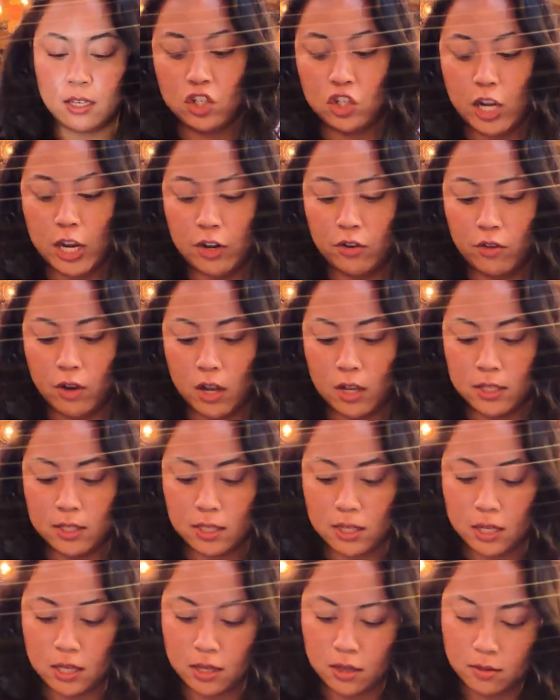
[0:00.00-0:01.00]

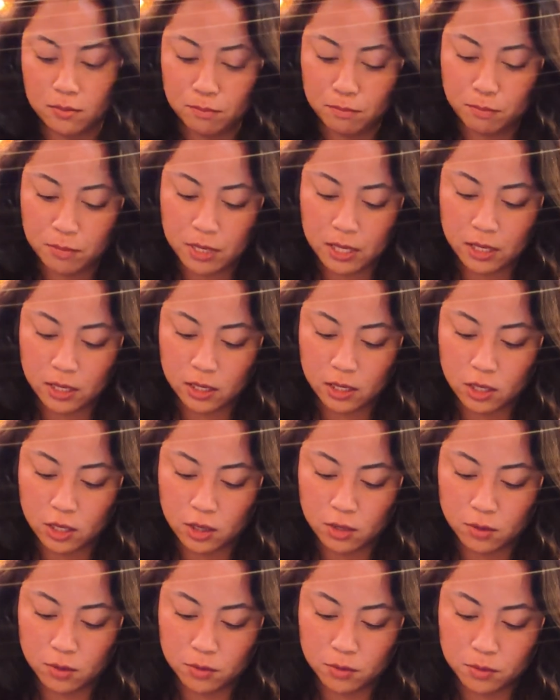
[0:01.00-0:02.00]
Generosity being
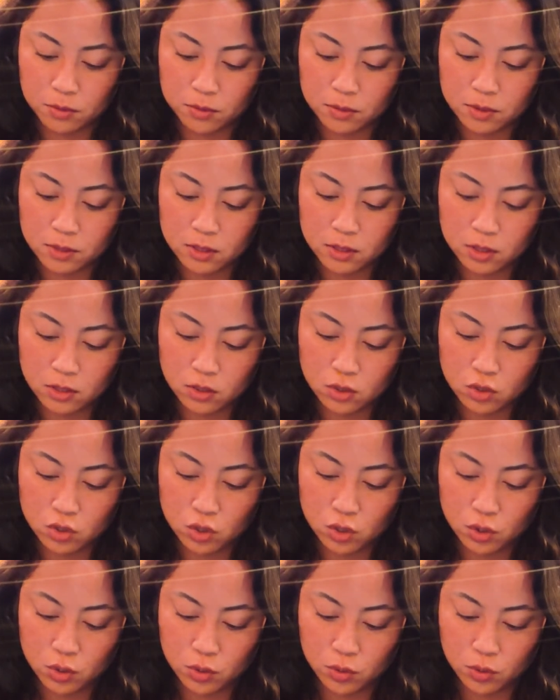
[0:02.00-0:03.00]
used
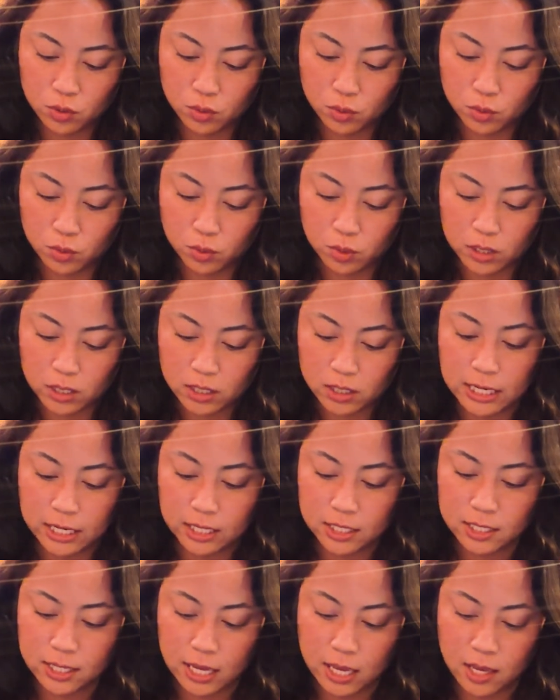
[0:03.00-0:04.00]
to
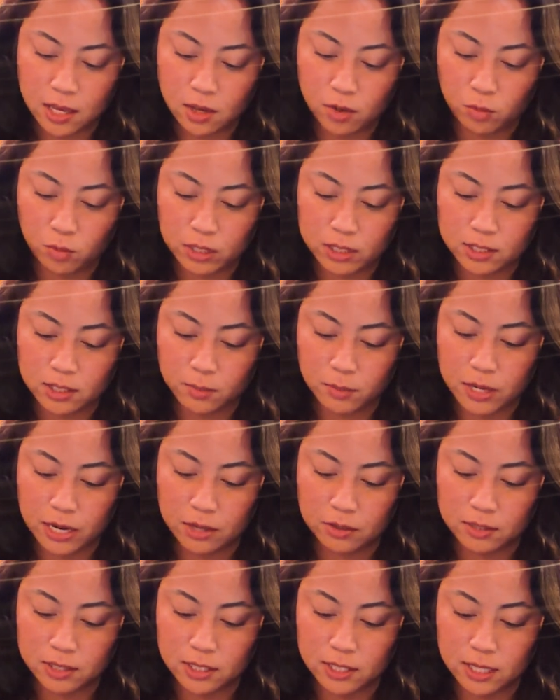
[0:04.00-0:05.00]
dictate what someone
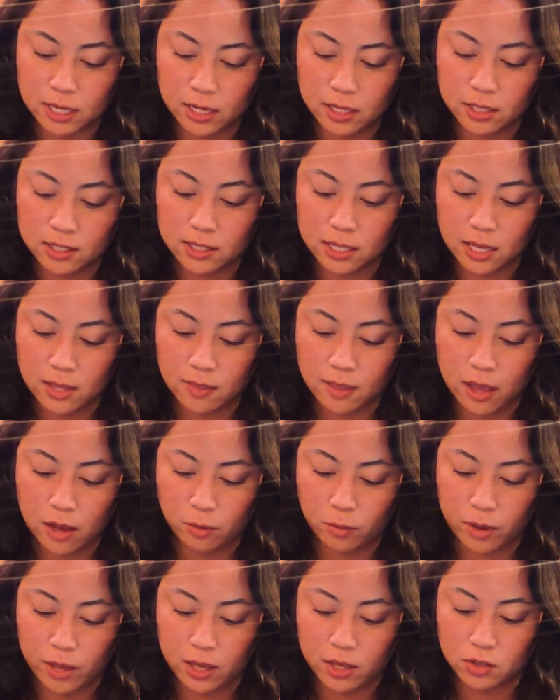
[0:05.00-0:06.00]
else does in that
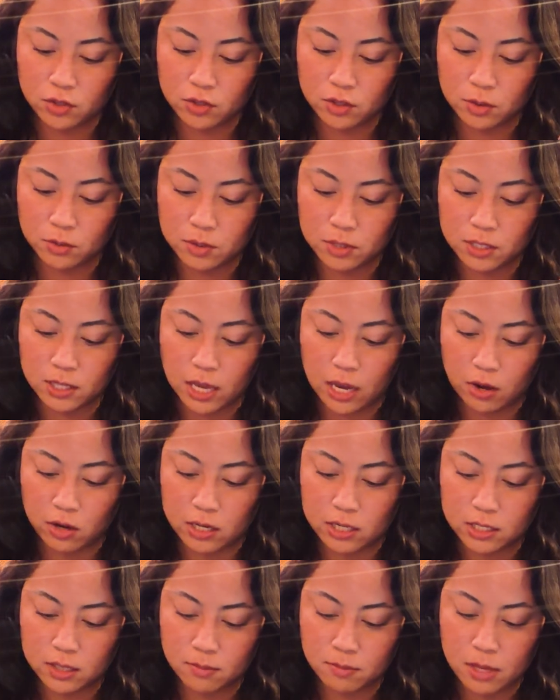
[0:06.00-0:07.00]
way is so
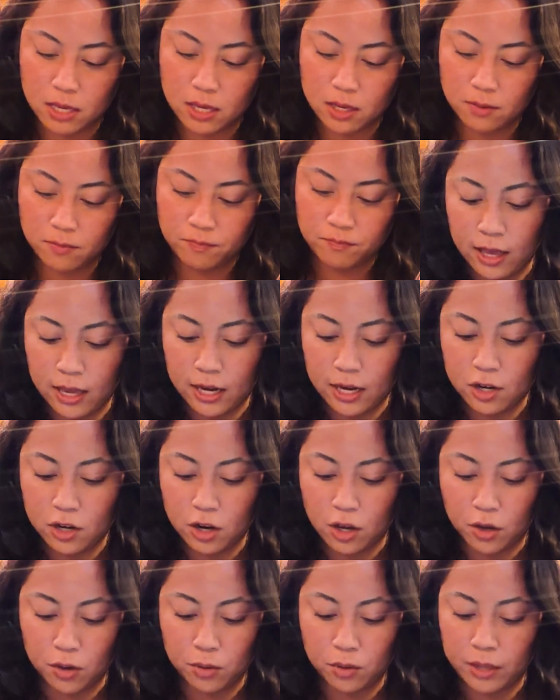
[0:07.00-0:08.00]
scary to me. And I
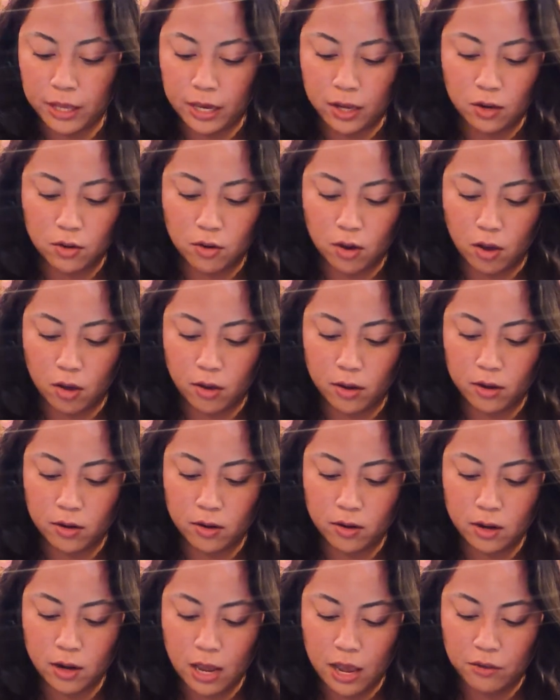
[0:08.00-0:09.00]
know, like, not
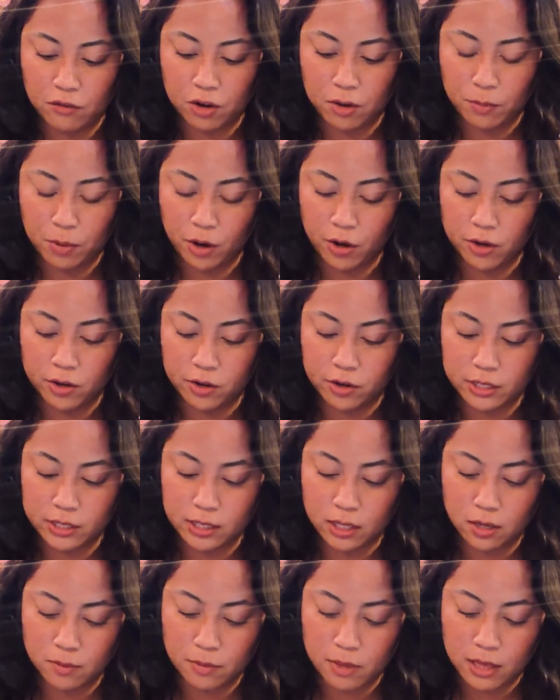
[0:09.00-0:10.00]
every partner is
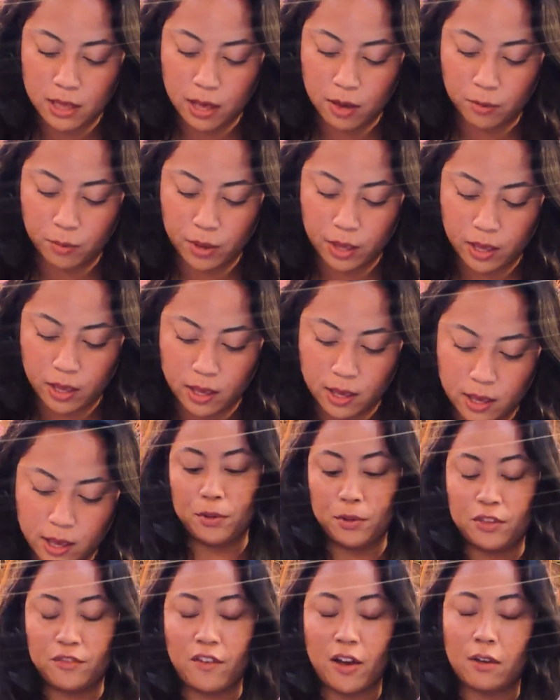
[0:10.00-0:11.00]
going to be that way,
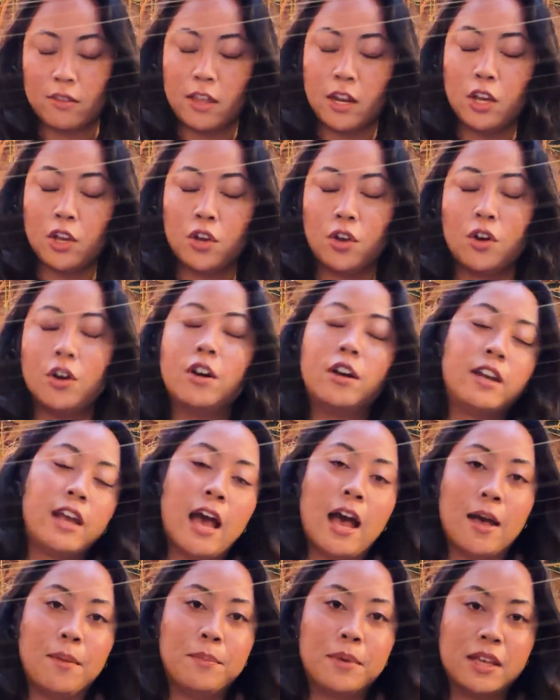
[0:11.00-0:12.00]
but the fact that it could
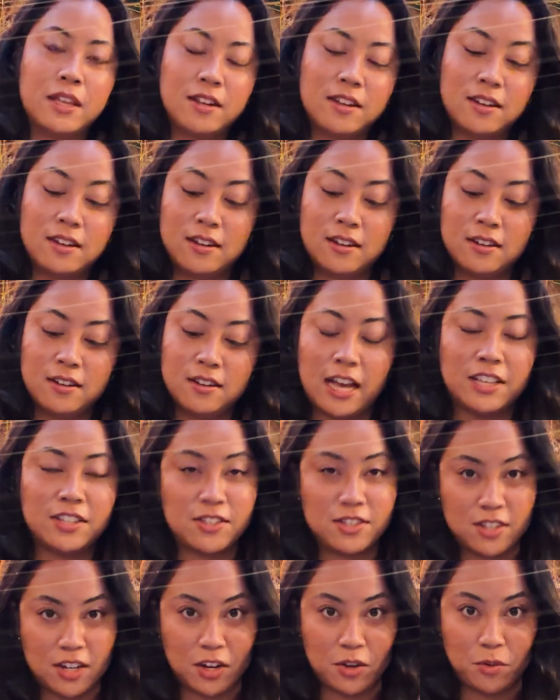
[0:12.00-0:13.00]
happen has
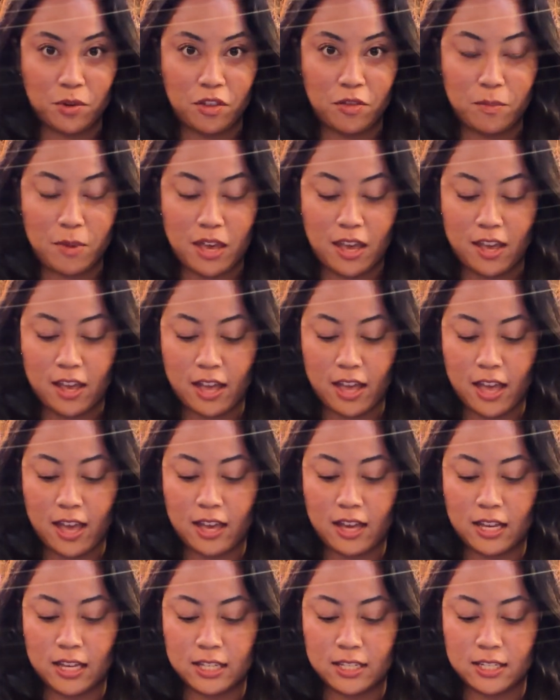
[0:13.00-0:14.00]
stuck with me.
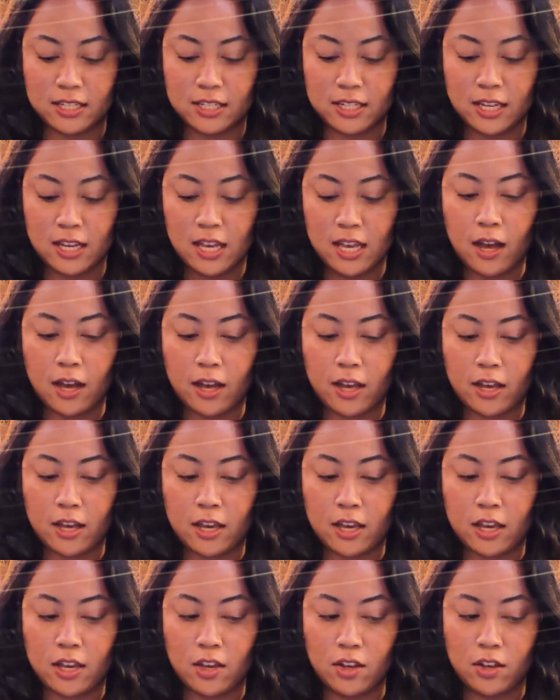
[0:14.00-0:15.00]
And
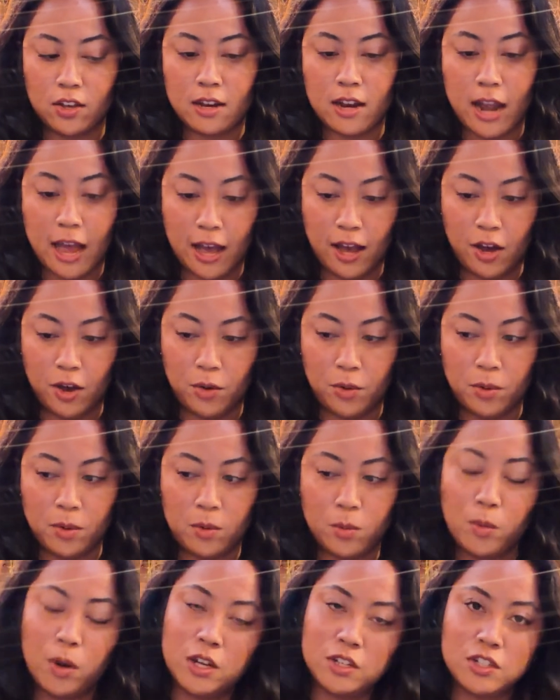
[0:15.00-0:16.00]
I now
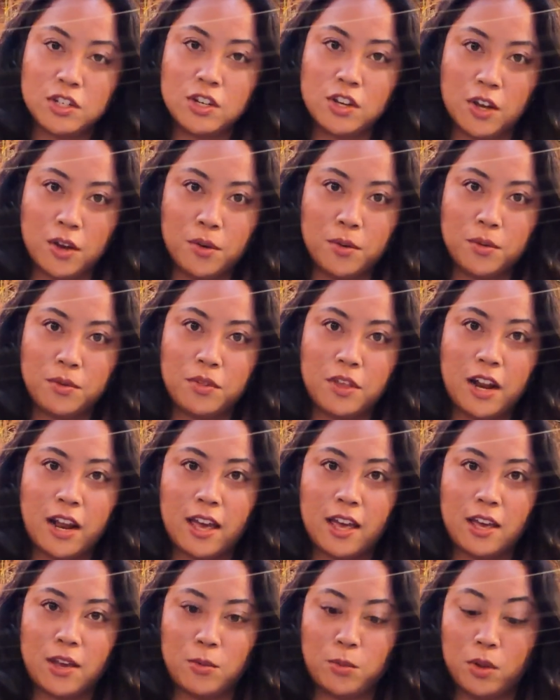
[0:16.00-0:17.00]
want to know that
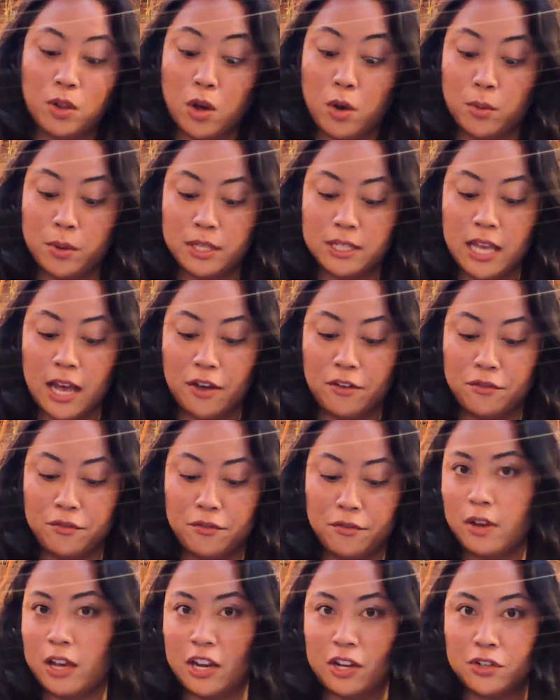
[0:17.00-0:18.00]
I will always have
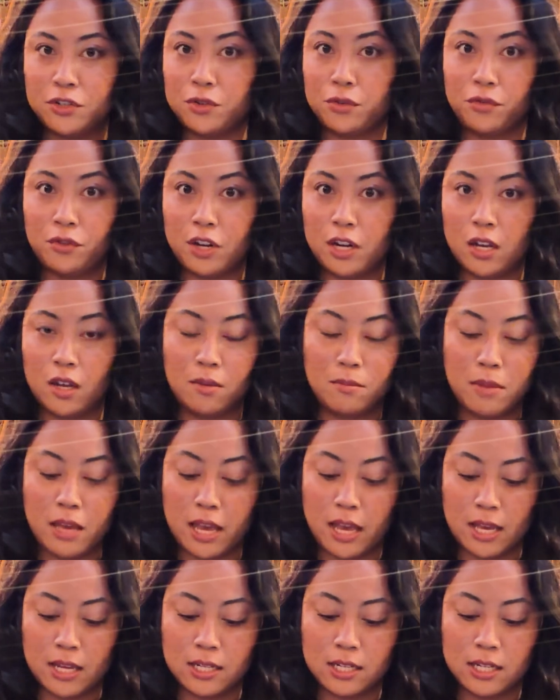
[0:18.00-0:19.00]
financial freedom
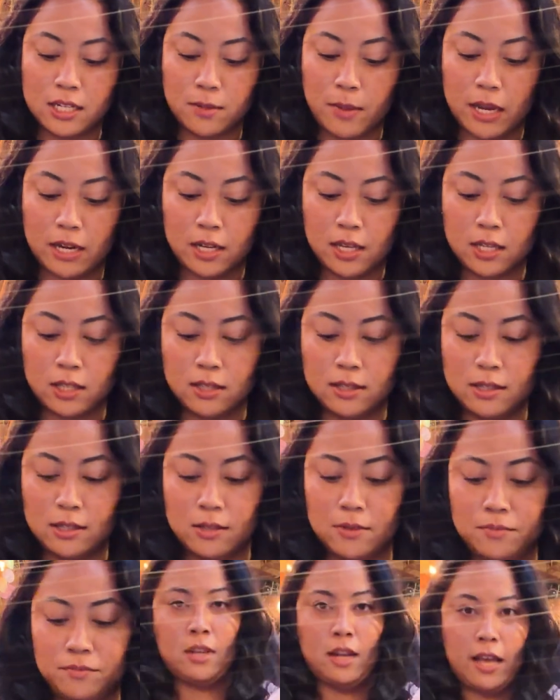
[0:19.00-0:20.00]
and
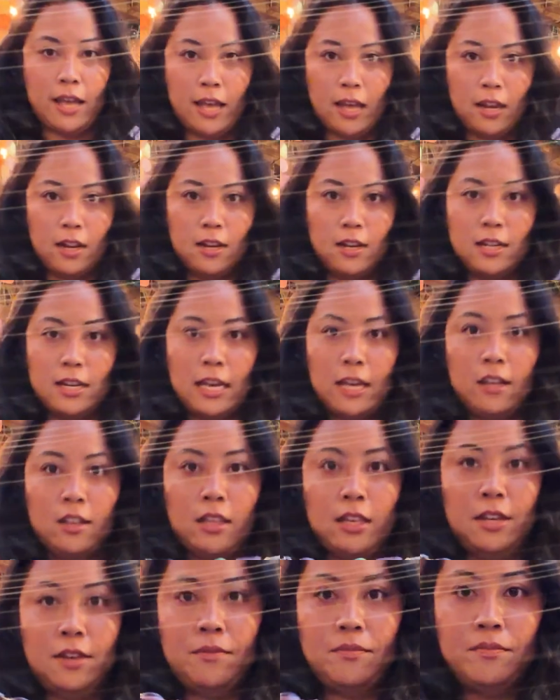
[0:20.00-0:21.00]
independence. I added a
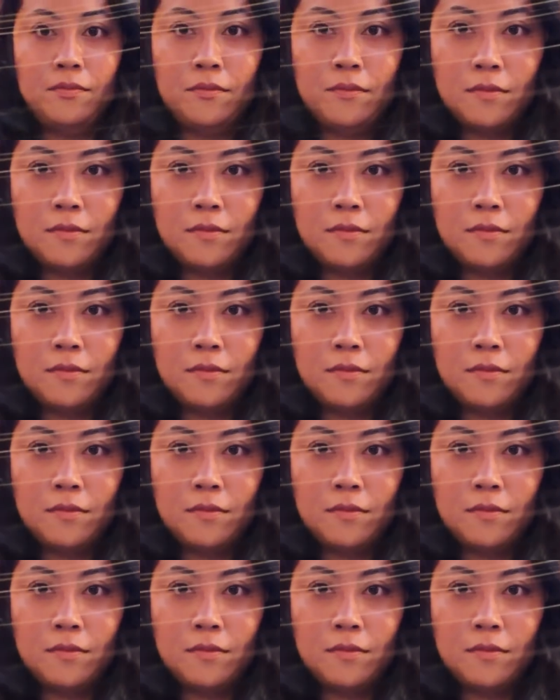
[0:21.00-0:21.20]
dangly.